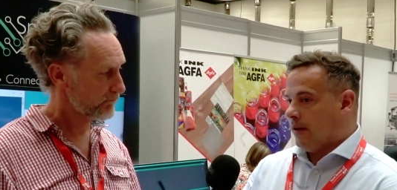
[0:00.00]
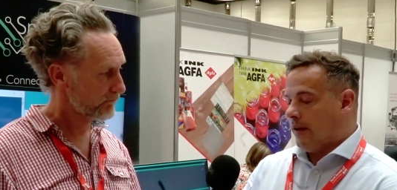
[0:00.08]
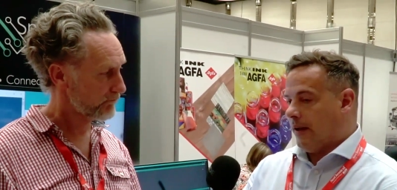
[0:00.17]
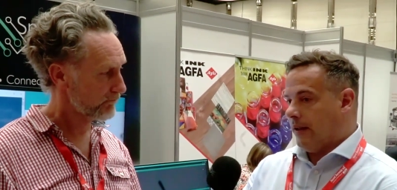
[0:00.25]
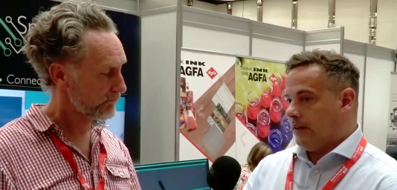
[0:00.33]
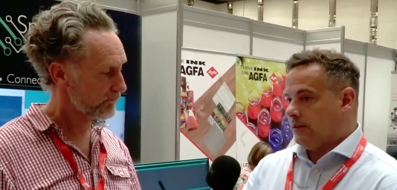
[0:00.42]

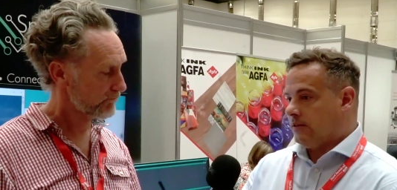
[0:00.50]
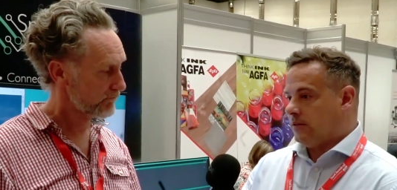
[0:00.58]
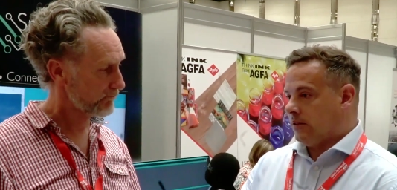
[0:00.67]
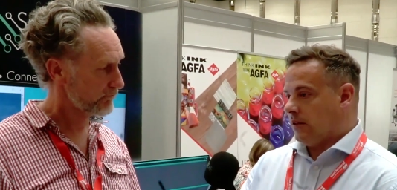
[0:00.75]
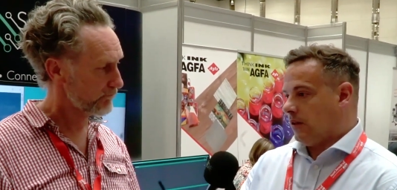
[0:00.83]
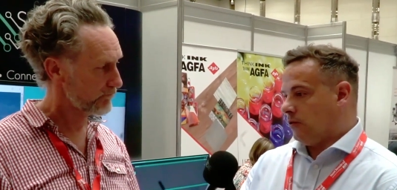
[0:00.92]
Speaker 1: and
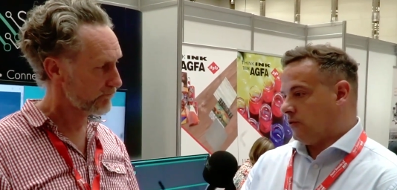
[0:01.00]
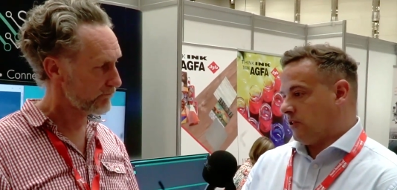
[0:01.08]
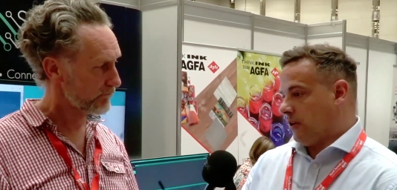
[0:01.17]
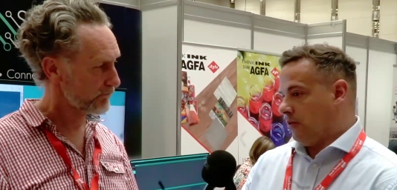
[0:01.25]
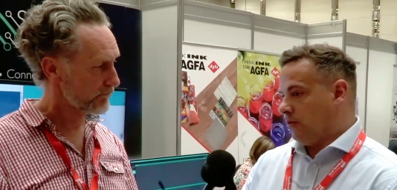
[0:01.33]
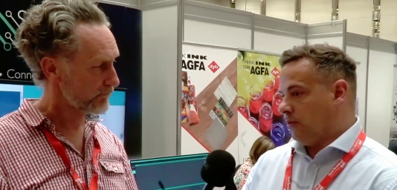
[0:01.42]

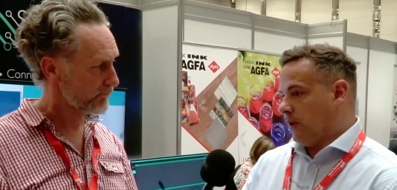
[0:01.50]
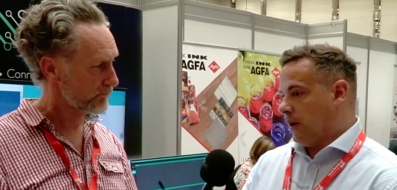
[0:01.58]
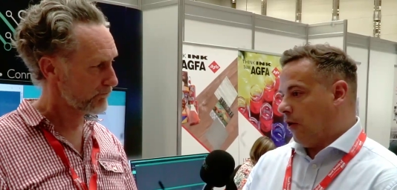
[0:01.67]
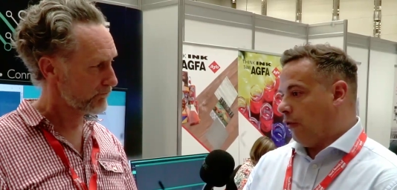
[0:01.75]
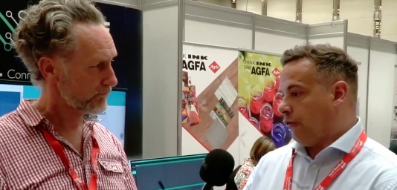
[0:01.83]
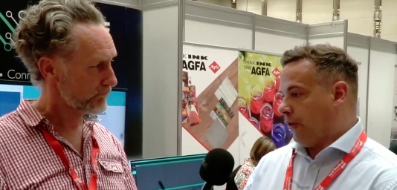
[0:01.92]
also
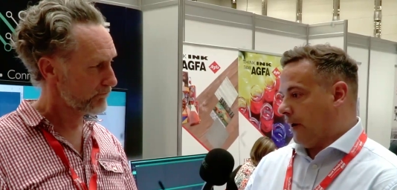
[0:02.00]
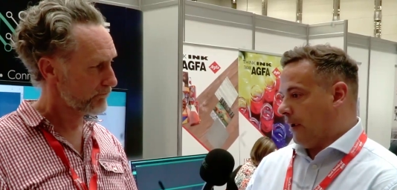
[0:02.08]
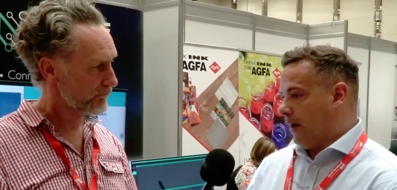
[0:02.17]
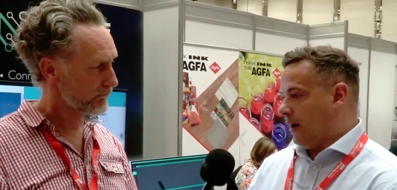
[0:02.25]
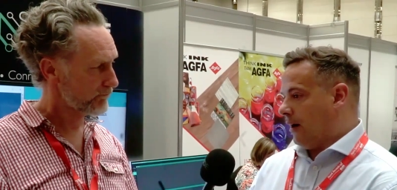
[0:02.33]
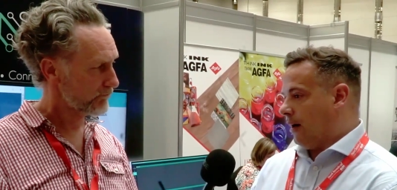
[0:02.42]
offering
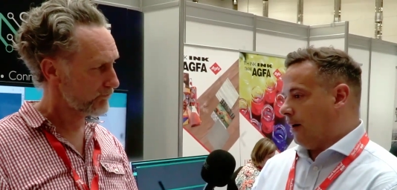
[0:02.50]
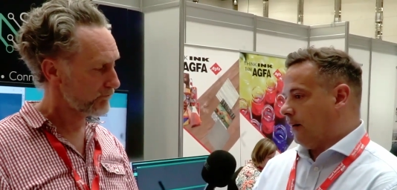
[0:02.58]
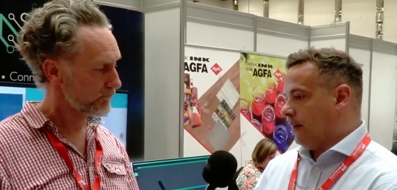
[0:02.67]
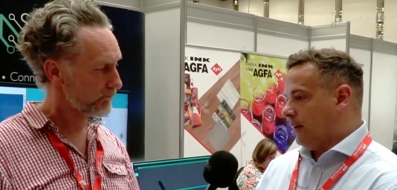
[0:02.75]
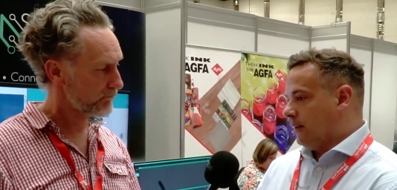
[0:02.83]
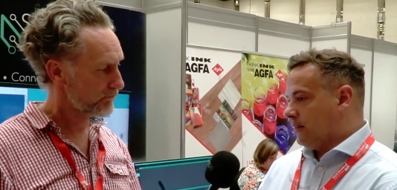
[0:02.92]

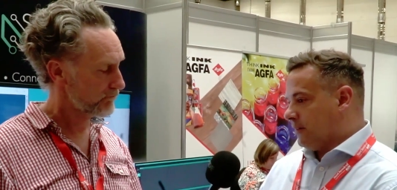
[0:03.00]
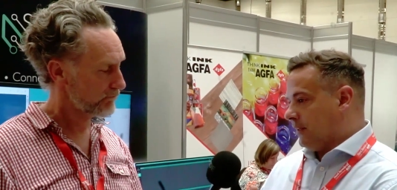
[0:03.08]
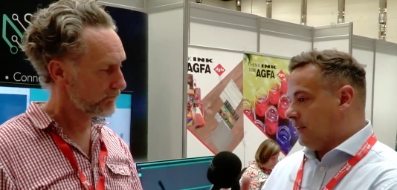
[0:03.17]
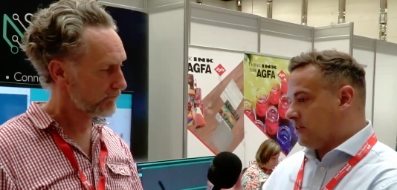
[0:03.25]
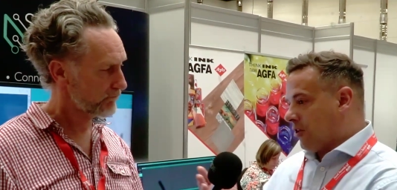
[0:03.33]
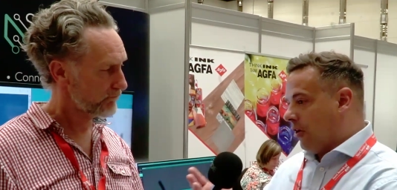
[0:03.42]
our,
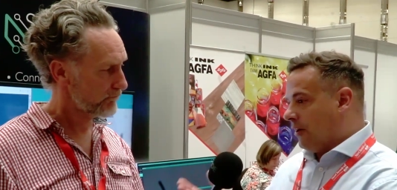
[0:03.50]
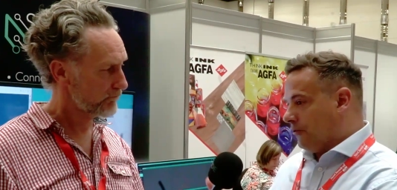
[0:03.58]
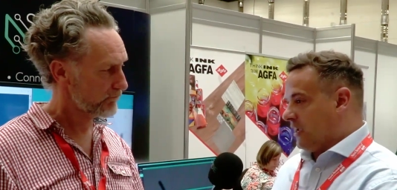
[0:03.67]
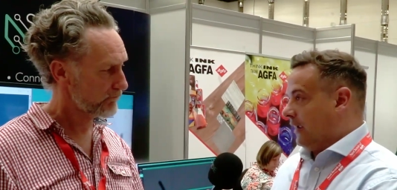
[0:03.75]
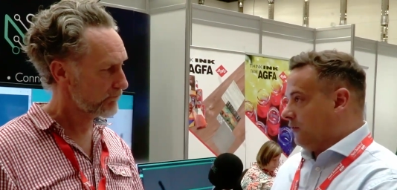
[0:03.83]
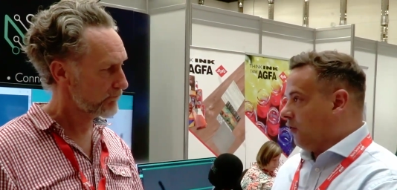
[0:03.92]
these kind of
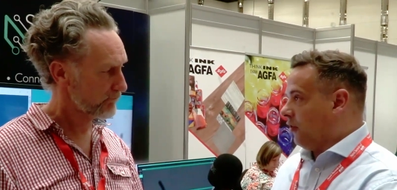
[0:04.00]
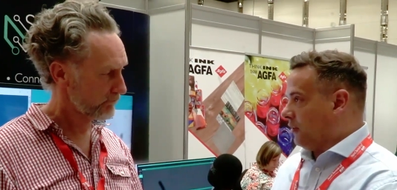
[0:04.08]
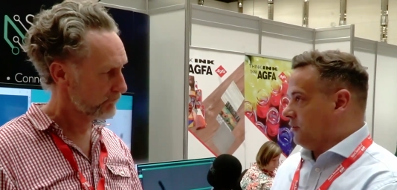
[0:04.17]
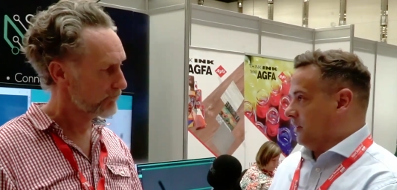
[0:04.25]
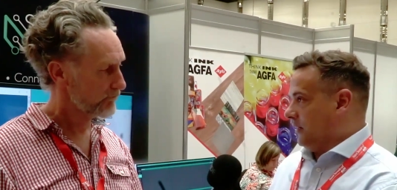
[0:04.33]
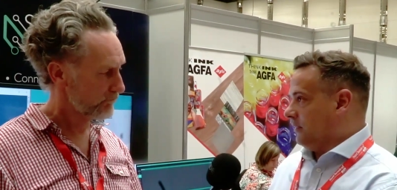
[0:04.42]

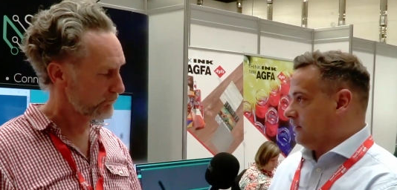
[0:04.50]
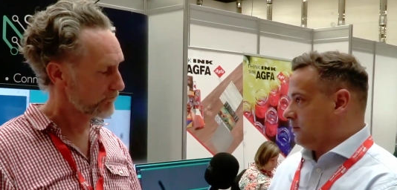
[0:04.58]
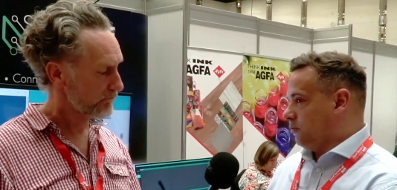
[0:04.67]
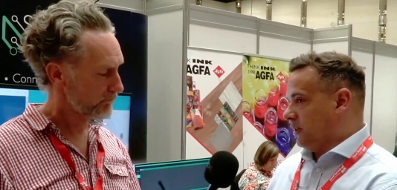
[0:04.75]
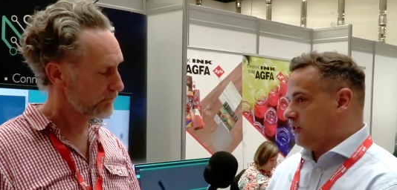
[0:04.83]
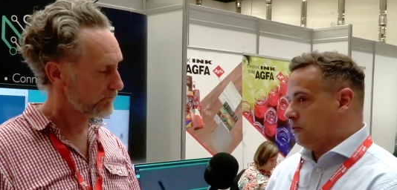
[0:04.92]
technologies
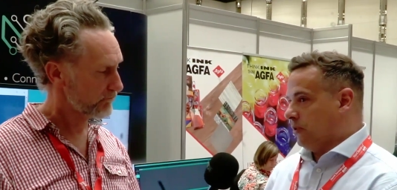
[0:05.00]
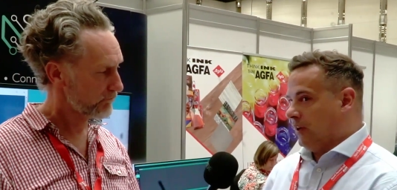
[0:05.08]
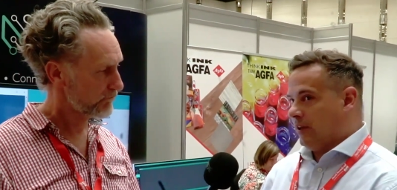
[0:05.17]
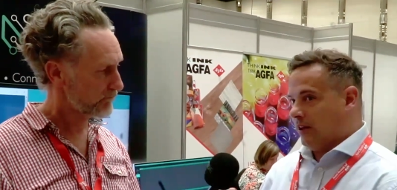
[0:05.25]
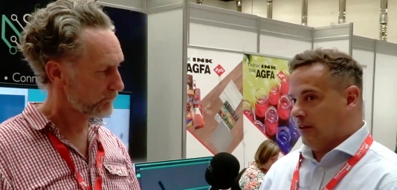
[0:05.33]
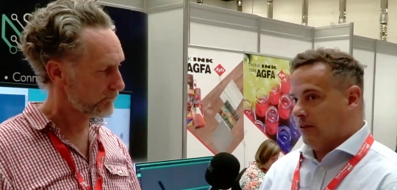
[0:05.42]
which we
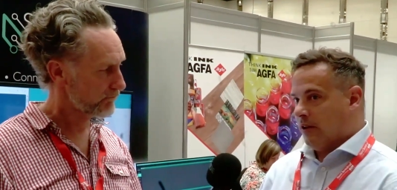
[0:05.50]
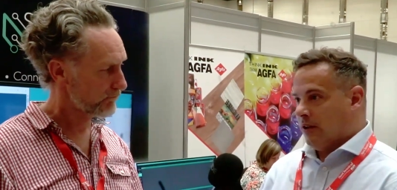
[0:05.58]
can